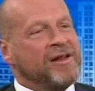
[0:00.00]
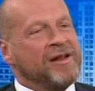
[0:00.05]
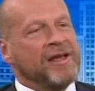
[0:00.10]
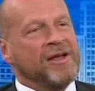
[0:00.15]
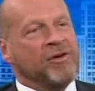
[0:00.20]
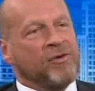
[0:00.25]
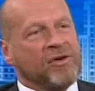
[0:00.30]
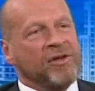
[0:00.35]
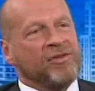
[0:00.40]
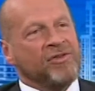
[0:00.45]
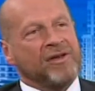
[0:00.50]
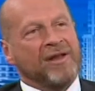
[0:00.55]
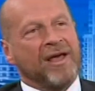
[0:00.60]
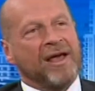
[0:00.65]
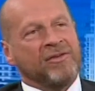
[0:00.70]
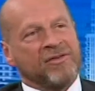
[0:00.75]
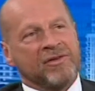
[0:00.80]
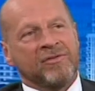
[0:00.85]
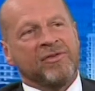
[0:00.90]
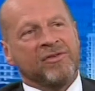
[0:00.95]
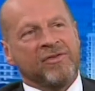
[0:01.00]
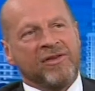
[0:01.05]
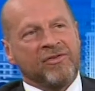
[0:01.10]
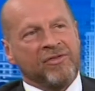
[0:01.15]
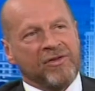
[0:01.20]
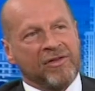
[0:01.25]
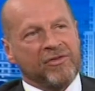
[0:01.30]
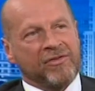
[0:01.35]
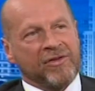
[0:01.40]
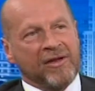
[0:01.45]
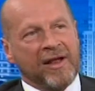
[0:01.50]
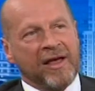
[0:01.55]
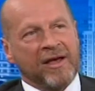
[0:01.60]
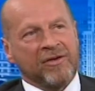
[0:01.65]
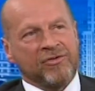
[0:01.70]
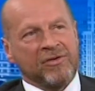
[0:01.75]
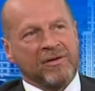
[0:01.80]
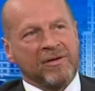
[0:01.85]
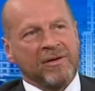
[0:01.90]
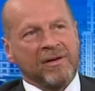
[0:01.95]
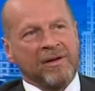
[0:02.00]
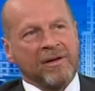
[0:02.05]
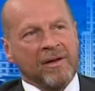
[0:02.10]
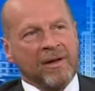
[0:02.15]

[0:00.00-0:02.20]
an increase in activity since the election.